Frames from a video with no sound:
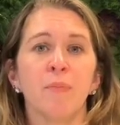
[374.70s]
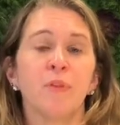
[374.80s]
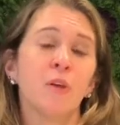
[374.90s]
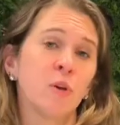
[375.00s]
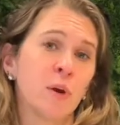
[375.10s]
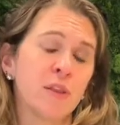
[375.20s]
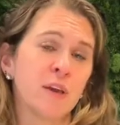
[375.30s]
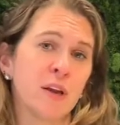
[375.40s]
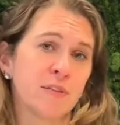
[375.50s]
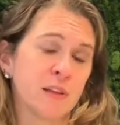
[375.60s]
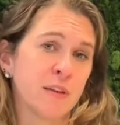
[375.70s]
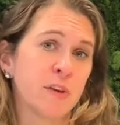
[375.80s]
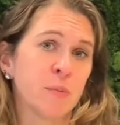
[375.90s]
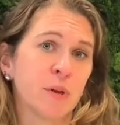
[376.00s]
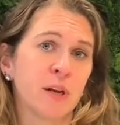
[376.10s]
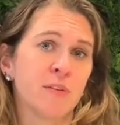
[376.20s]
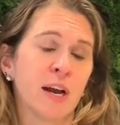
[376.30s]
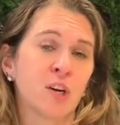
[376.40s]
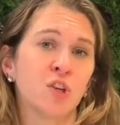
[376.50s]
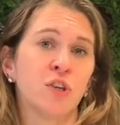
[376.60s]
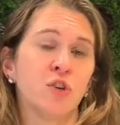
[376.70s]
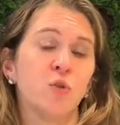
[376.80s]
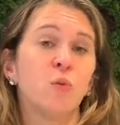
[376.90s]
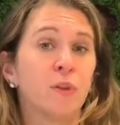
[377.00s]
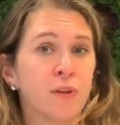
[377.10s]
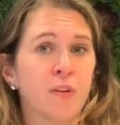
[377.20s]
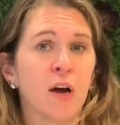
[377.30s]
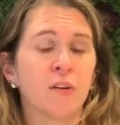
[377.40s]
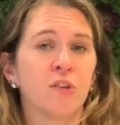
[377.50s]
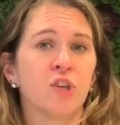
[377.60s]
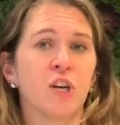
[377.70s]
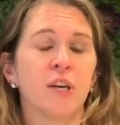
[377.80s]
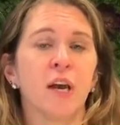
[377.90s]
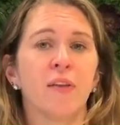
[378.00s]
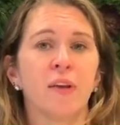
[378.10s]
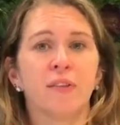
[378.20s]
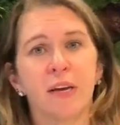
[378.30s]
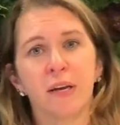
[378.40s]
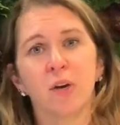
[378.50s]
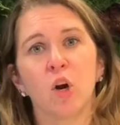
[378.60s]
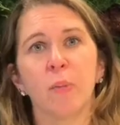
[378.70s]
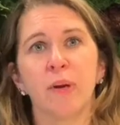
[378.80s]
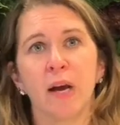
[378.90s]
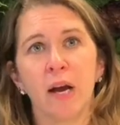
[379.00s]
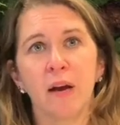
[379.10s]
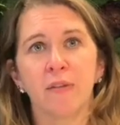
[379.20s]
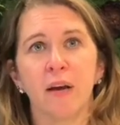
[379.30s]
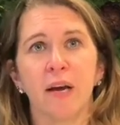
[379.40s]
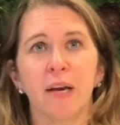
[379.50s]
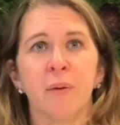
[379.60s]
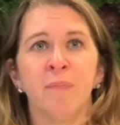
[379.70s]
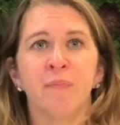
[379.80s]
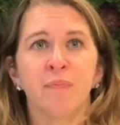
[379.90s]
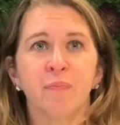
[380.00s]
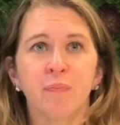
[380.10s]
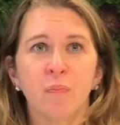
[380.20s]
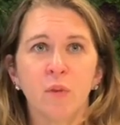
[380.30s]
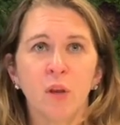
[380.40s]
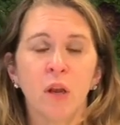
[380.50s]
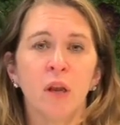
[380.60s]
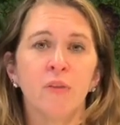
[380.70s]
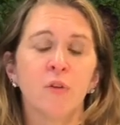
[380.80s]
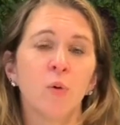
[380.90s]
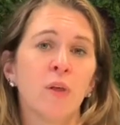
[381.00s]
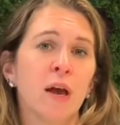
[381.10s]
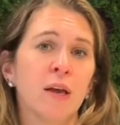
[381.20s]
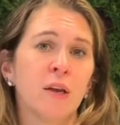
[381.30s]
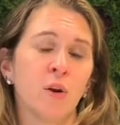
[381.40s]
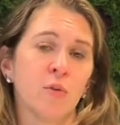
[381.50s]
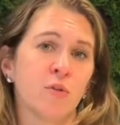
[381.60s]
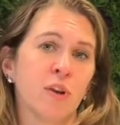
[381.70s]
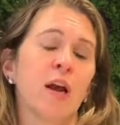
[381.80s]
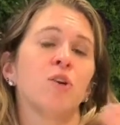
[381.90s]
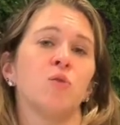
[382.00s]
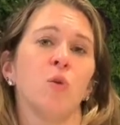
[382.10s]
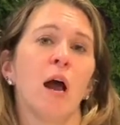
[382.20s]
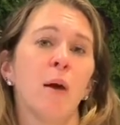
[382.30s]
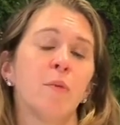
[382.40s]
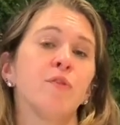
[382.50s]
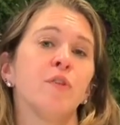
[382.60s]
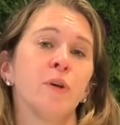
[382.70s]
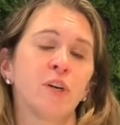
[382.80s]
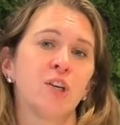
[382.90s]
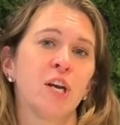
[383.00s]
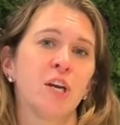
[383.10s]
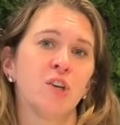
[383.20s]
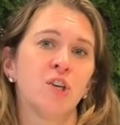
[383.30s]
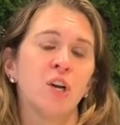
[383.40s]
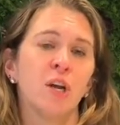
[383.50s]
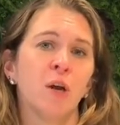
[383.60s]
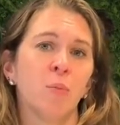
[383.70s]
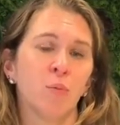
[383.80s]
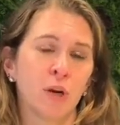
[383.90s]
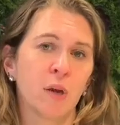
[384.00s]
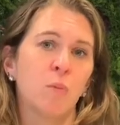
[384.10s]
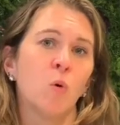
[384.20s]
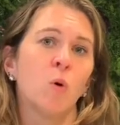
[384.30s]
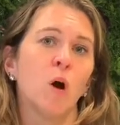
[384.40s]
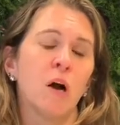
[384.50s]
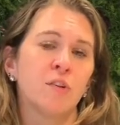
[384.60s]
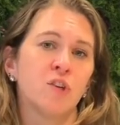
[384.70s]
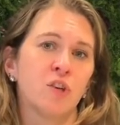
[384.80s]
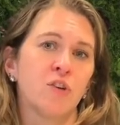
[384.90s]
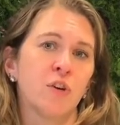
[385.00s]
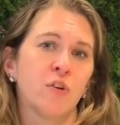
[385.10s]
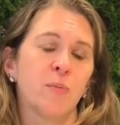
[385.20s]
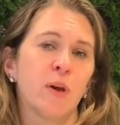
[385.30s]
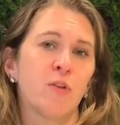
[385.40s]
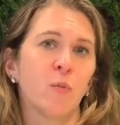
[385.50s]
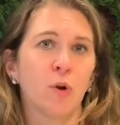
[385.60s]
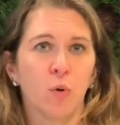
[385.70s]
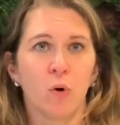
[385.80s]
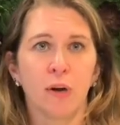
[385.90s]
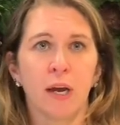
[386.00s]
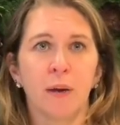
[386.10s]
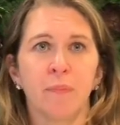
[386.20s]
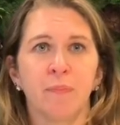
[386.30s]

The other great thing is that living plants actually do release oxygen, and they take in carbon dioxide, so that there's an actual atmospheric change, bringing more oxygen to your space while you're working.